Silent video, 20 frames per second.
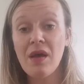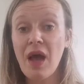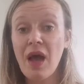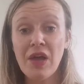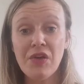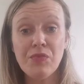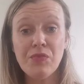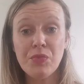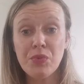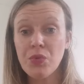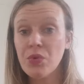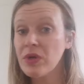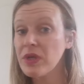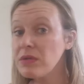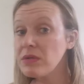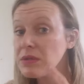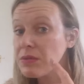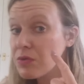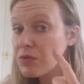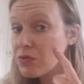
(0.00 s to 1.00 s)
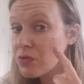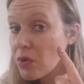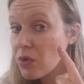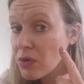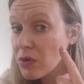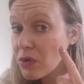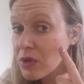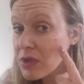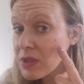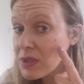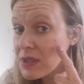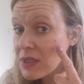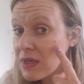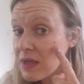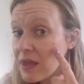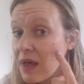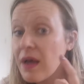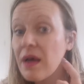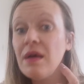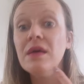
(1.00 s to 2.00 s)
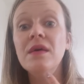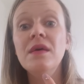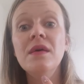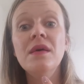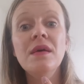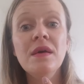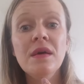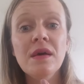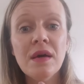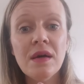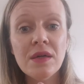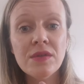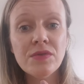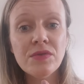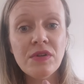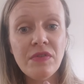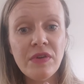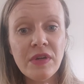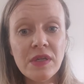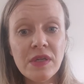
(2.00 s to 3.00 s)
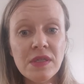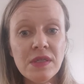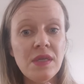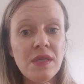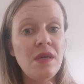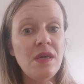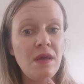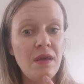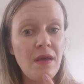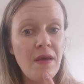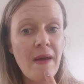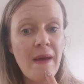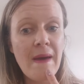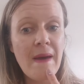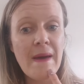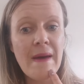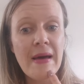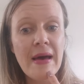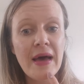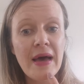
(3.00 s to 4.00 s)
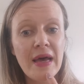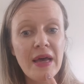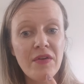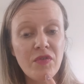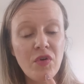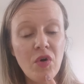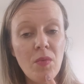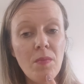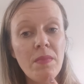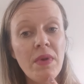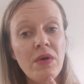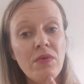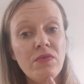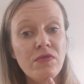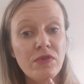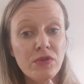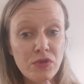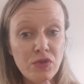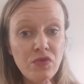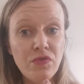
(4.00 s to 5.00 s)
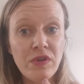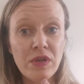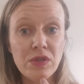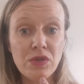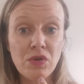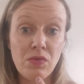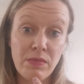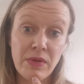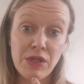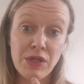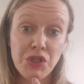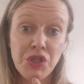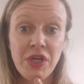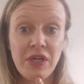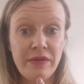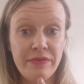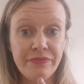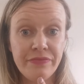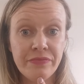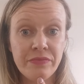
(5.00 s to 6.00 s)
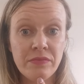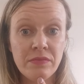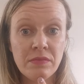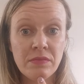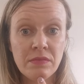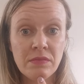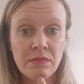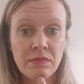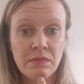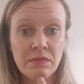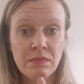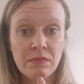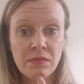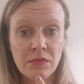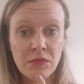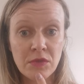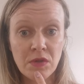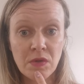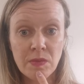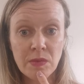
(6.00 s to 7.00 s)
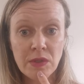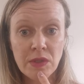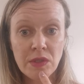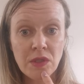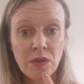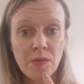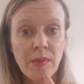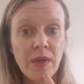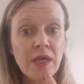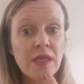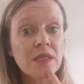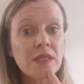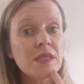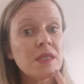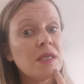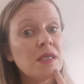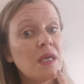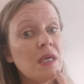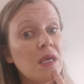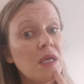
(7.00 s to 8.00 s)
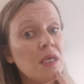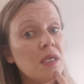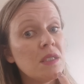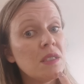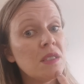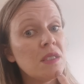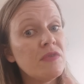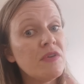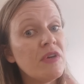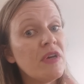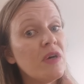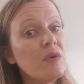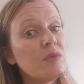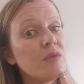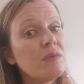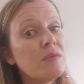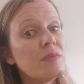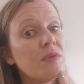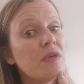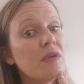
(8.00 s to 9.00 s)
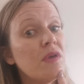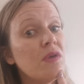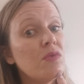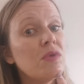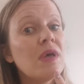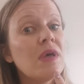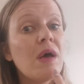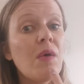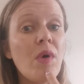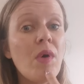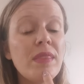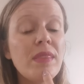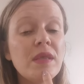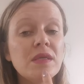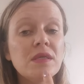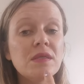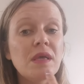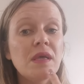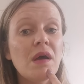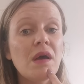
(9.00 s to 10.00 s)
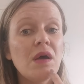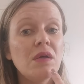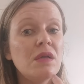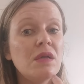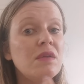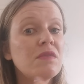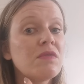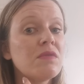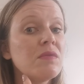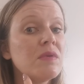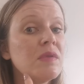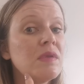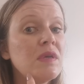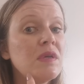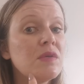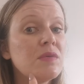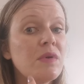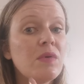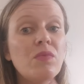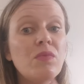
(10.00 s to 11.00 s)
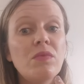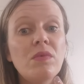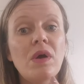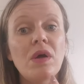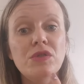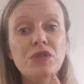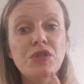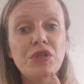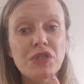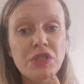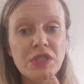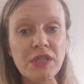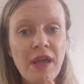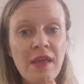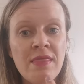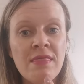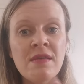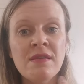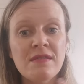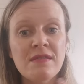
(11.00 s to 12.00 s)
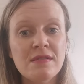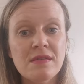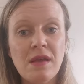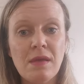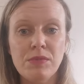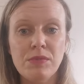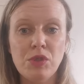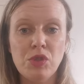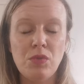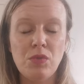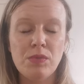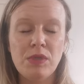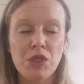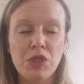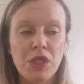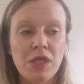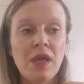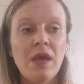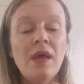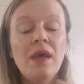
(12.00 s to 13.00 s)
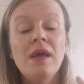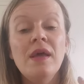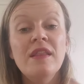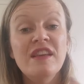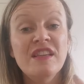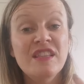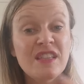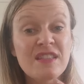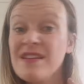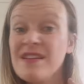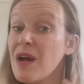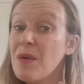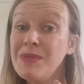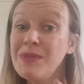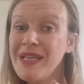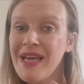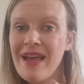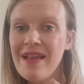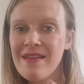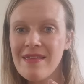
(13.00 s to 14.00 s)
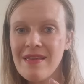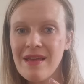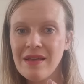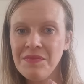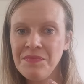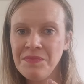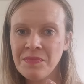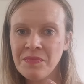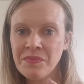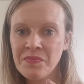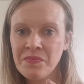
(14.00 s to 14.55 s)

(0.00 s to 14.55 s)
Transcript: I have broken out something rotten. Look at the state of that. And I don't know if you can see, I have got Mount Vesuvius on my chin. So I'm going to do a mask tonight to see if it helps it. But you know, that one that's like, and I've got one there as well, under your skin that doesn't, I'm stop touching, that doesn't come to anything,